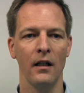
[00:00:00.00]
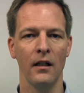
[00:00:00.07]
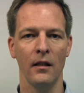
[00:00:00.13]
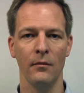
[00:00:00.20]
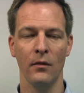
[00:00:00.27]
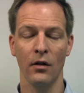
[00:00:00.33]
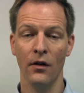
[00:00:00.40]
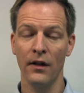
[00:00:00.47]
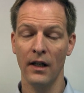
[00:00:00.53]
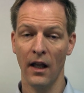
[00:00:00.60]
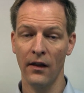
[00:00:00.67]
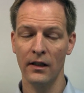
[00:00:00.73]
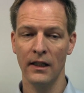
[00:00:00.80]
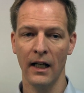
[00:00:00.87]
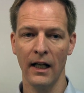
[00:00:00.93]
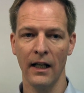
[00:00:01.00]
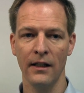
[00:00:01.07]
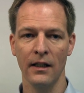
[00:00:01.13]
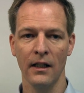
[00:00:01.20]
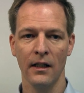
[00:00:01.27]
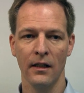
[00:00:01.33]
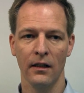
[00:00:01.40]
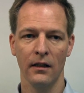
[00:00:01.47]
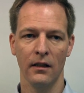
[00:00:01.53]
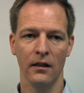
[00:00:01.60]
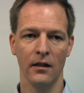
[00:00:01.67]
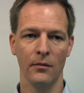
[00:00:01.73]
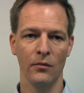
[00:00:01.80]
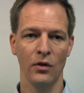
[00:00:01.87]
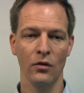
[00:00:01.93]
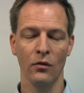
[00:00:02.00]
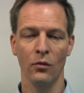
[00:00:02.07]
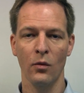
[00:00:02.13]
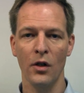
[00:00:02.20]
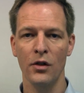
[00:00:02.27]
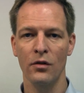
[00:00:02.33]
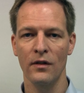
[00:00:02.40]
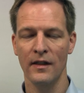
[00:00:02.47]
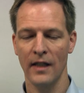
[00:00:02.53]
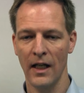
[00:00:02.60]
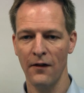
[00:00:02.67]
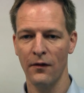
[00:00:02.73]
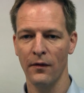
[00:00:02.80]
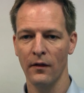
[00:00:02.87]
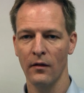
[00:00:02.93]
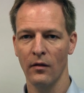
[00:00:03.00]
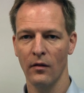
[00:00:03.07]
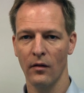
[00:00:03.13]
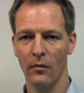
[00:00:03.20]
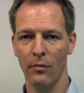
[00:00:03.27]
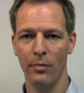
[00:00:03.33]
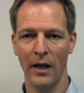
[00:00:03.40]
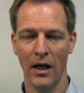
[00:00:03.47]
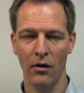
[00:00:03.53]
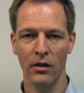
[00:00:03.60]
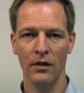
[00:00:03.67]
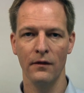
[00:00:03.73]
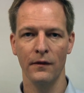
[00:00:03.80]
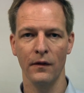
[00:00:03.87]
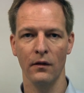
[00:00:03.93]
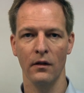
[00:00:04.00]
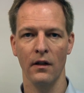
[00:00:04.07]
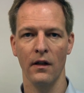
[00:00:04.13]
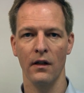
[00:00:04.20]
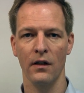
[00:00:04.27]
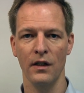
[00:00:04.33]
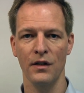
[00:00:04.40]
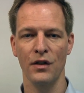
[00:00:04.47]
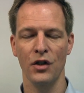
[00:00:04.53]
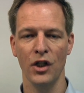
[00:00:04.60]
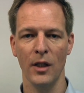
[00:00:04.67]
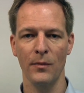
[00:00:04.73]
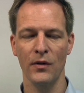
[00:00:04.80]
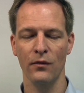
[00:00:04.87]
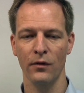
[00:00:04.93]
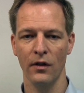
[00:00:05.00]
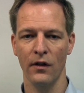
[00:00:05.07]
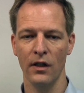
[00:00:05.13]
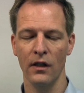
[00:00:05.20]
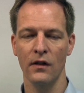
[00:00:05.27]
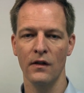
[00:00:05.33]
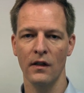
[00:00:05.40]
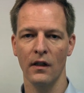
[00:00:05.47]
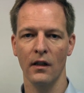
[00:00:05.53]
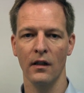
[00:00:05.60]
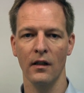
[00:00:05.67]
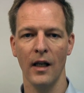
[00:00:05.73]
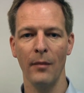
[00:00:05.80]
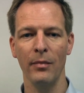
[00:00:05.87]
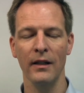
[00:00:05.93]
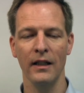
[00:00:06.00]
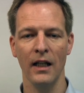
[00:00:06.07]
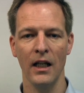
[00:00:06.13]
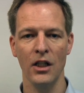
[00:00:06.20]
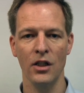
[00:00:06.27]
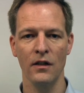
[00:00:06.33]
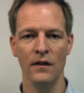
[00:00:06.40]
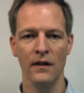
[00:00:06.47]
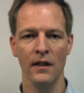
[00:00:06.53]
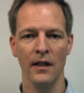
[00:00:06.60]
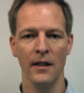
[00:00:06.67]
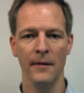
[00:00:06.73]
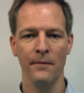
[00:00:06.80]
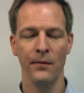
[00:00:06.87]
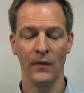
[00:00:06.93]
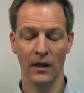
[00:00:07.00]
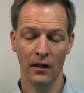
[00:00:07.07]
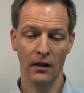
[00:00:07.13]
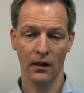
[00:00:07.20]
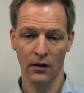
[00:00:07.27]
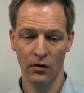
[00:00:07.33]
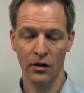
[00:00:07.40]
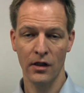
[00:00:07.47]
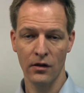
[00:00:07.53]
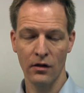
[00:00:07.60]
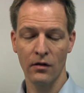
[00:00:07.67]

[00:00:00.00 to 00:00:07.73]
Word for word: On the other hand, you want to save power for these chips, for these applications, in order